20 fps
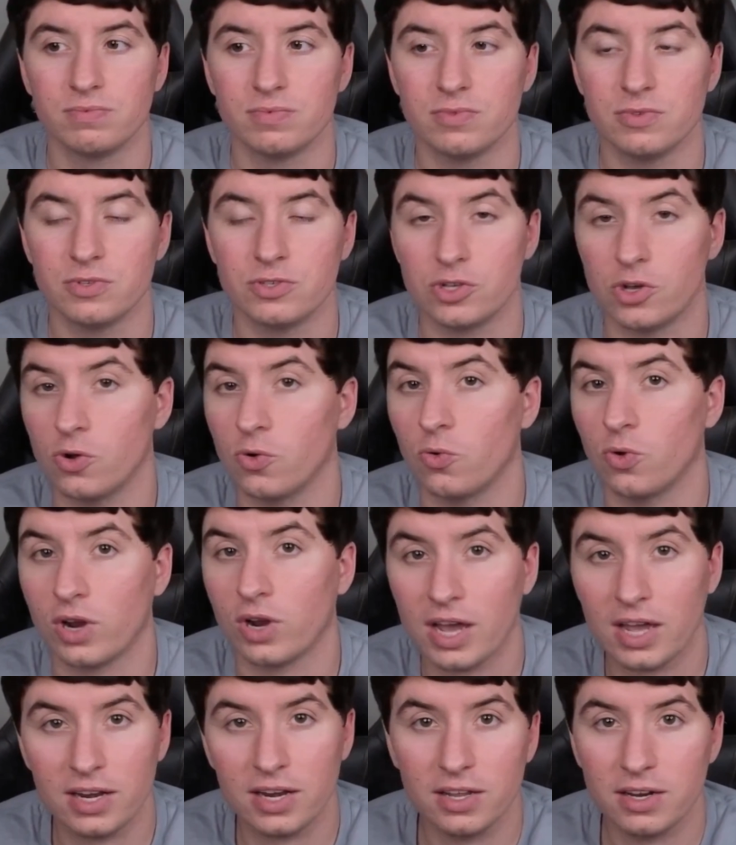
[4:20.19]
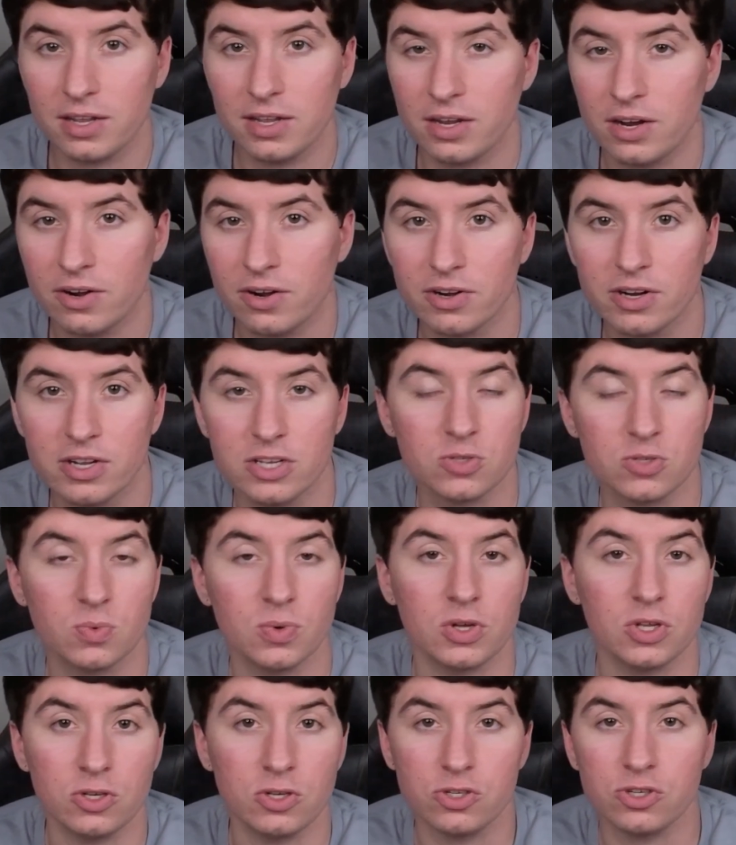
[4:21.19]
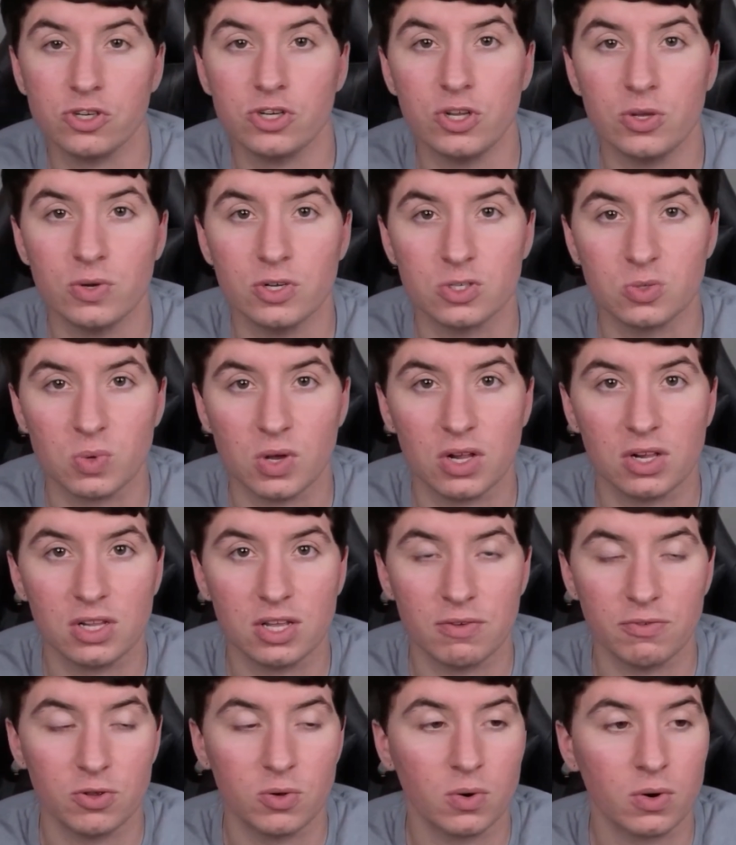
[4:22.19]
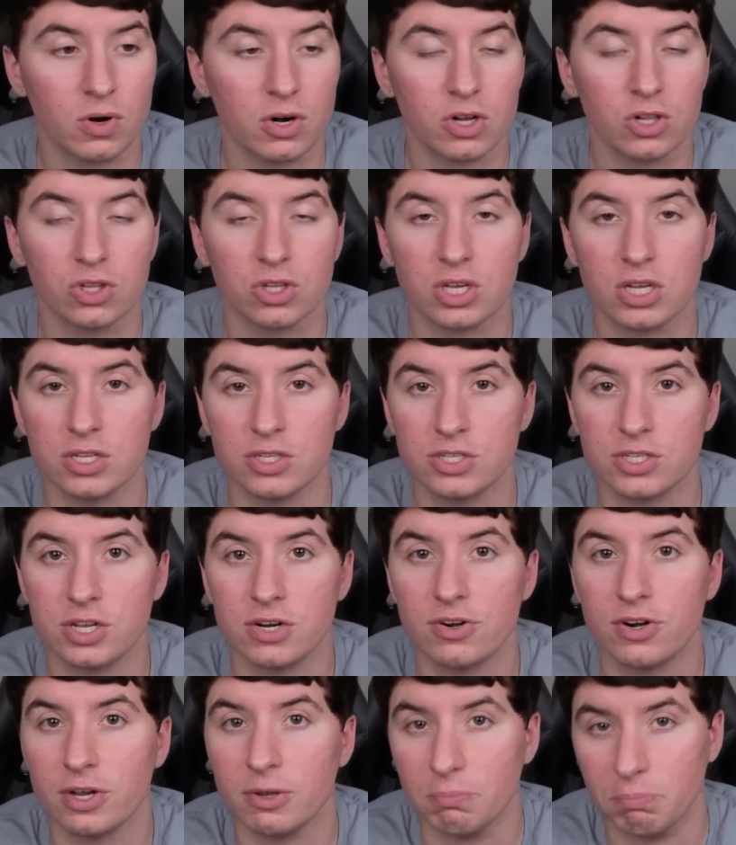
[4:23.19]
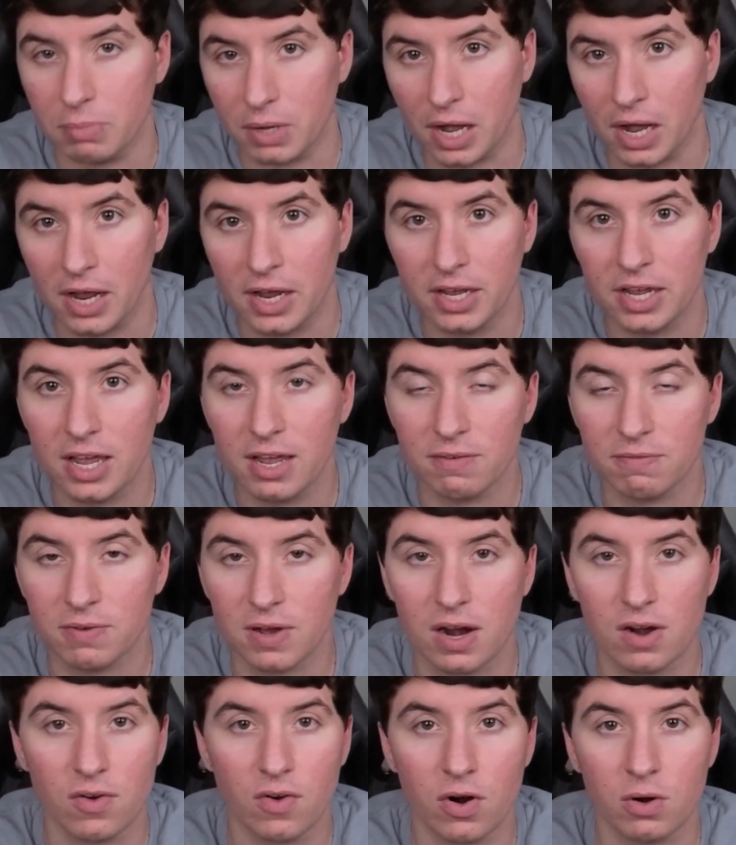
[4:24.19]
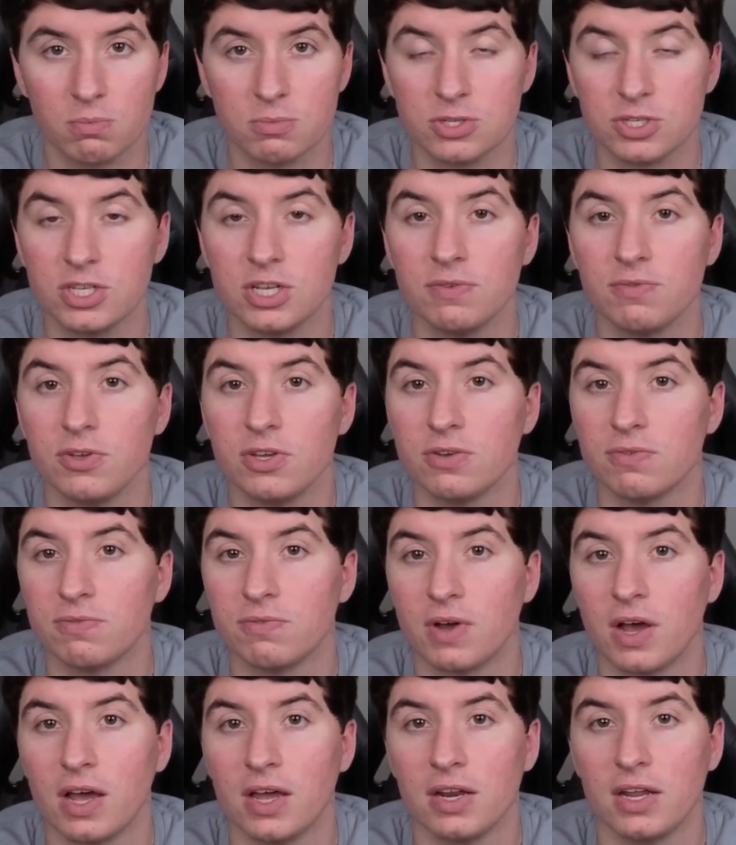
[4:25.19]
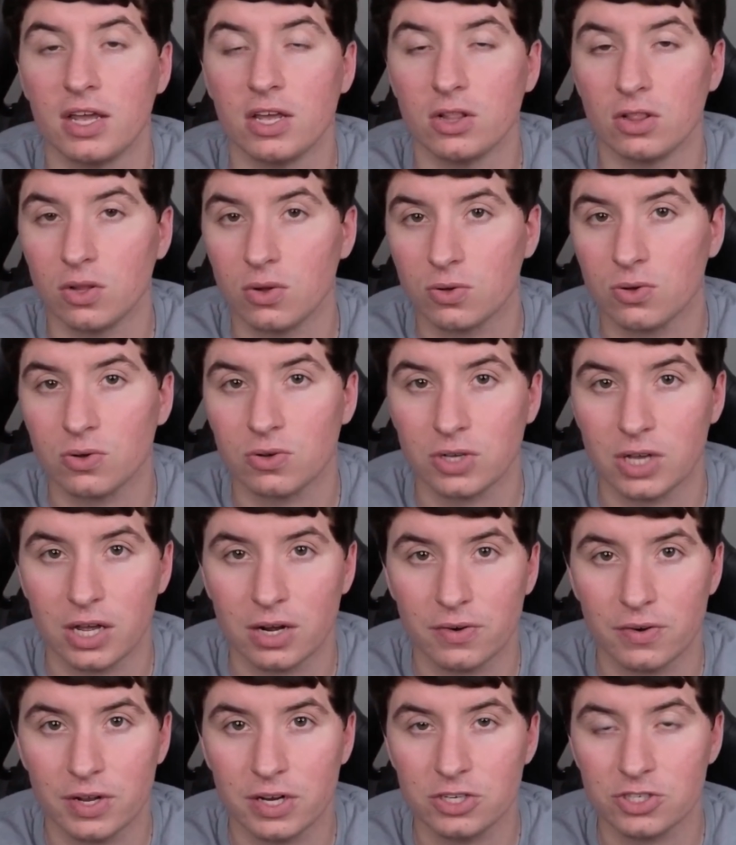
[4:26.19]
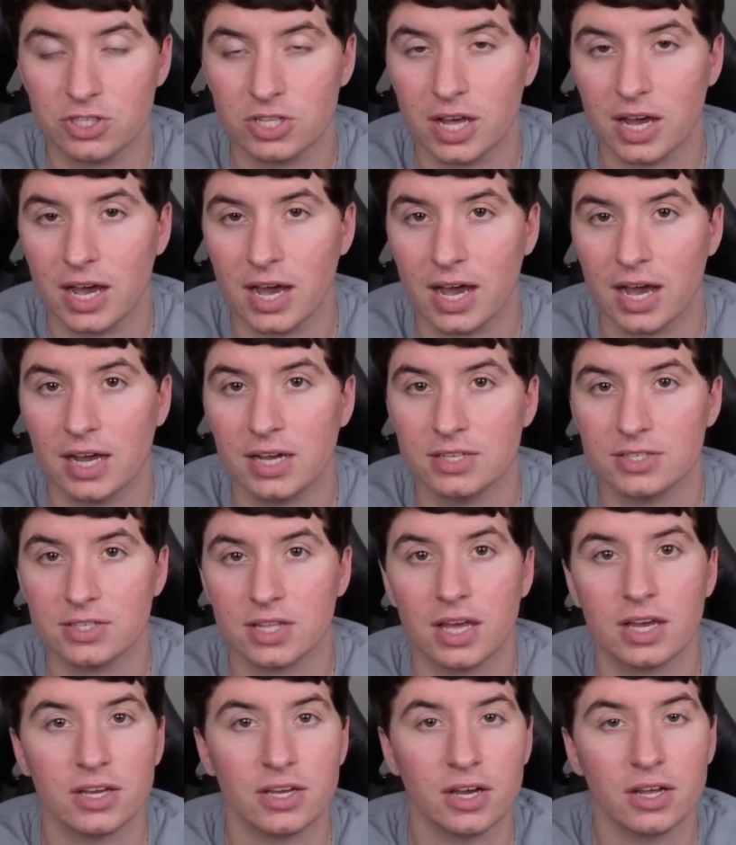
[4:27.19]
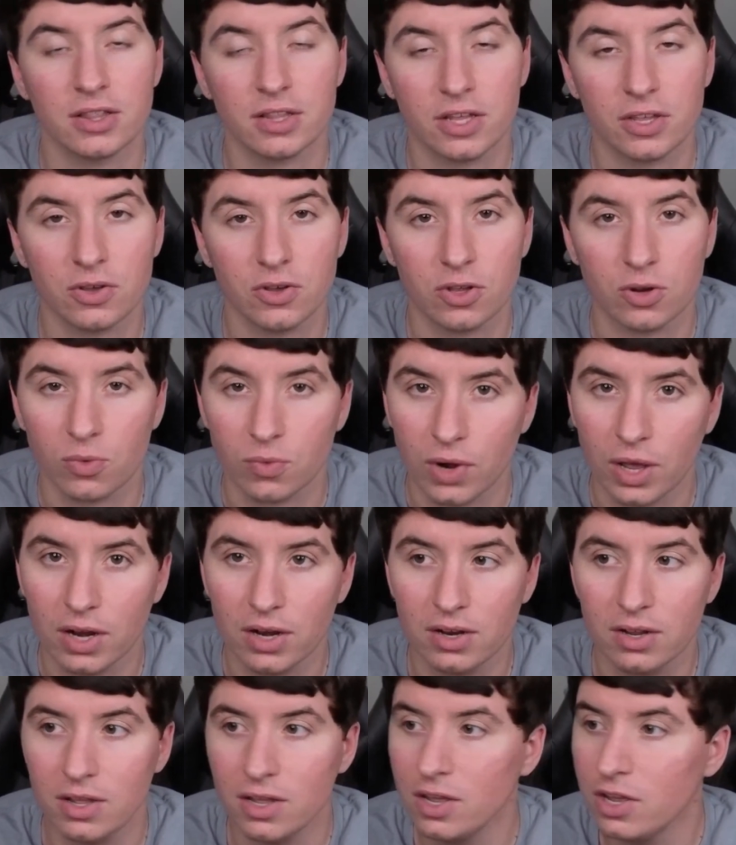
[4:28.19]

So what I did here is what you should do as well. If you're considering buying a firearm, see if you can find a local gun range that has that gun that you can rent.